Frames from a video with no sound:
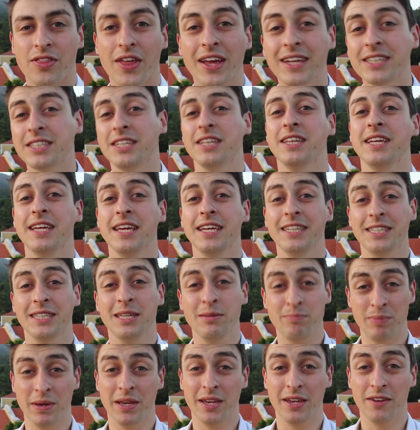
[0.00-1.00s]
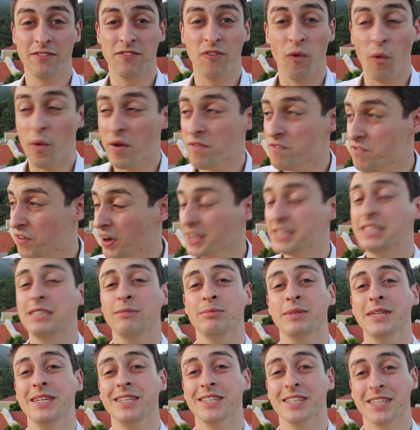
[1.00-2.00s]
Thanks to the ECB for
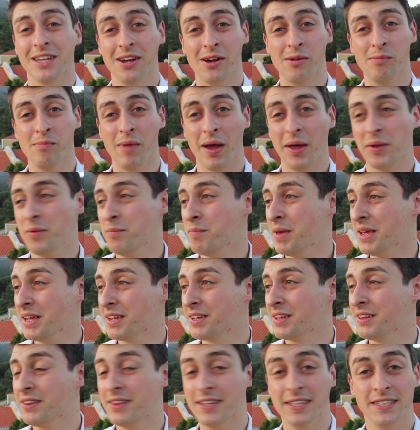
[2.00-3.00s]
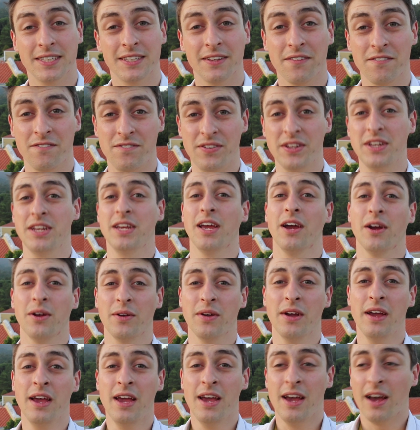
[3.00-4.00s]
inviting me to come and make this
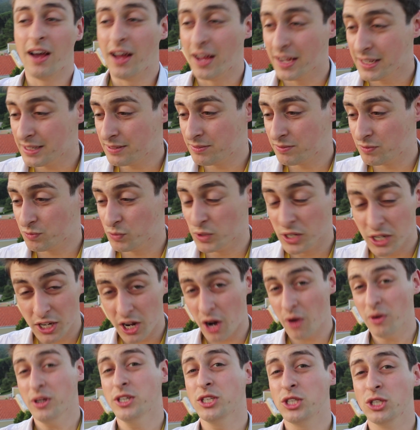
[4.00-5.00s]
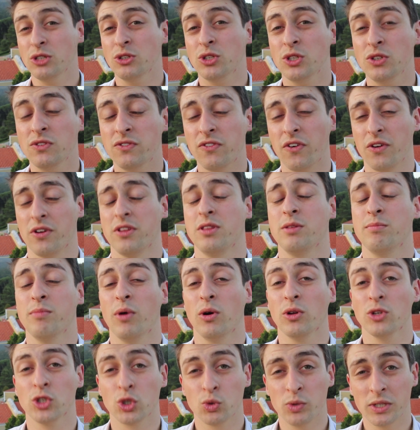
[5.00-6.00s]
video. I would encourage you to follow
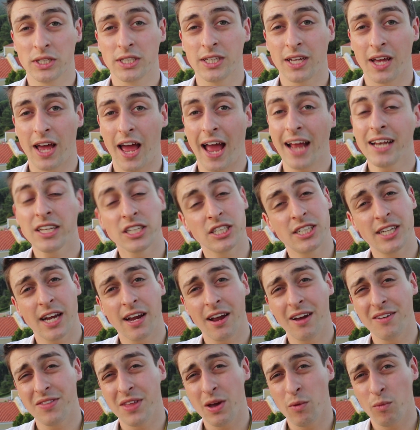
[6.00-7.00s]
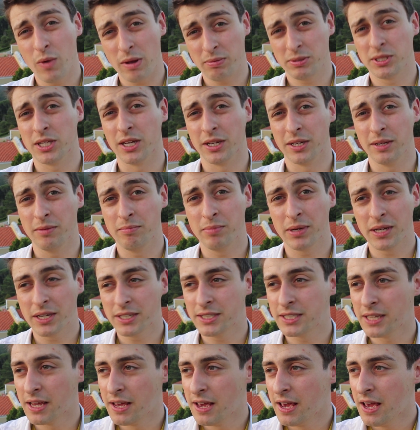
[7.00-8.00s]
them on Twitter and to check out their website,
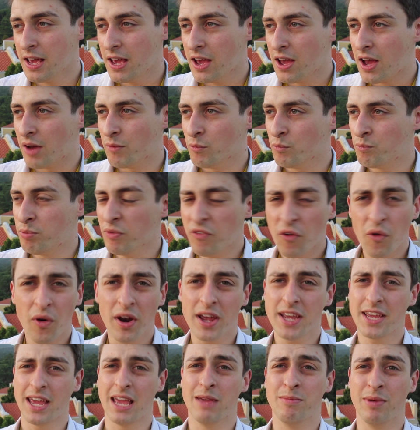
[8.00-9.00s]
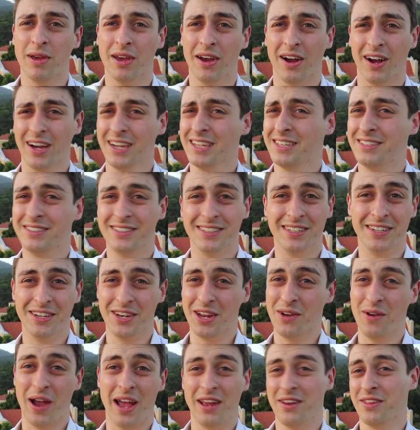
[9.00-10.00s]
because before I came here, I
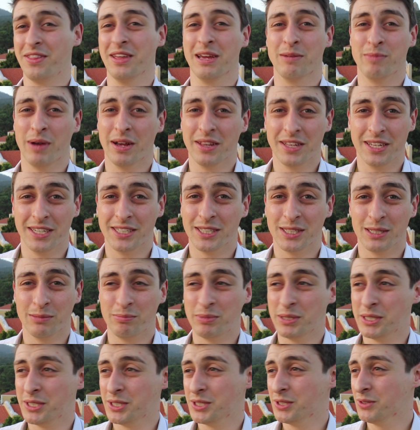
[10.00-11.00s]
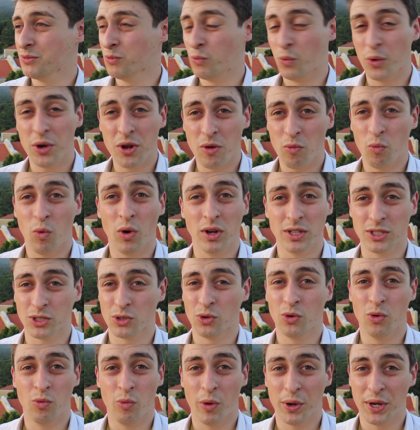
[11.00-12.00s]
didn't know anything about the ECB, what it
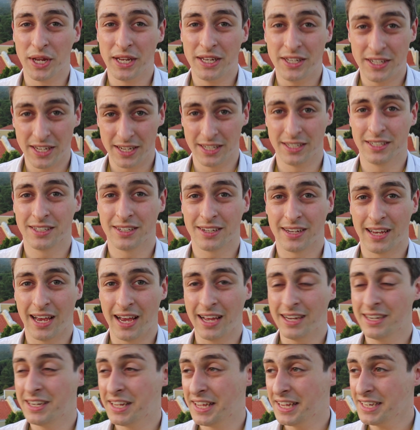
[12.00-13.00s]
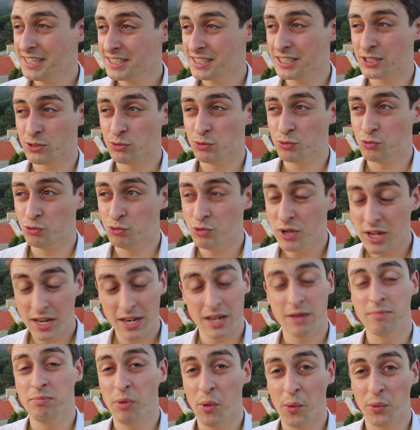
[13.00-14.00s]
was or what it did. And it is this
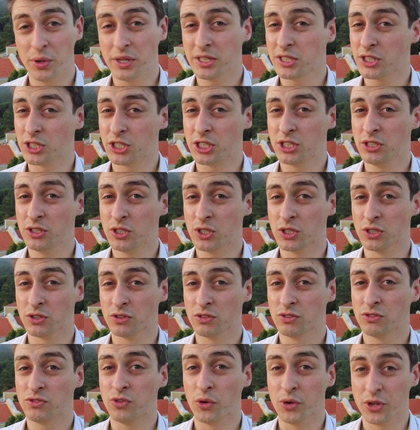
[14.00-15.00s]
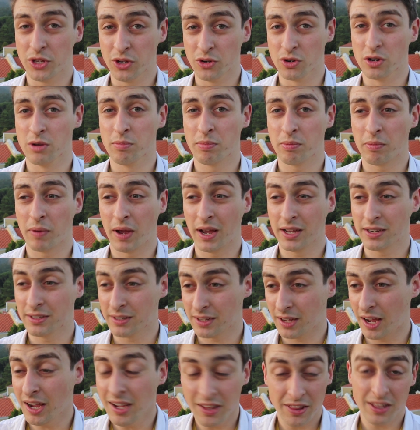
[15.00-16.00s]
really important institution for Europe,
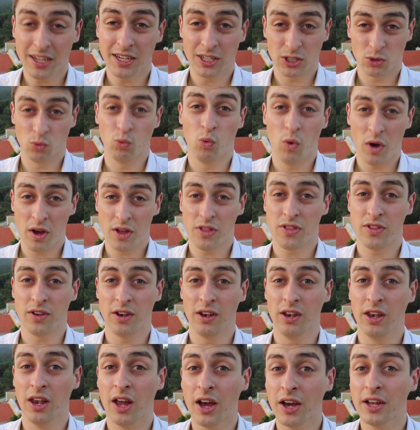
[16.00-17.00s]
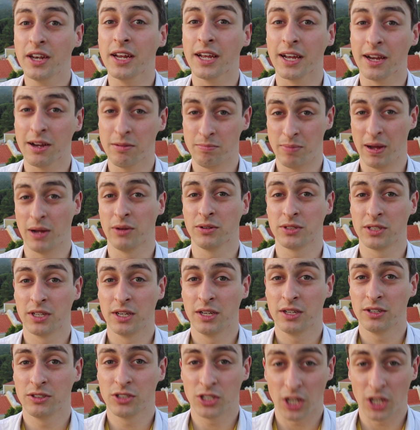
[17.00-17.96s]
and I think it's worth learning about.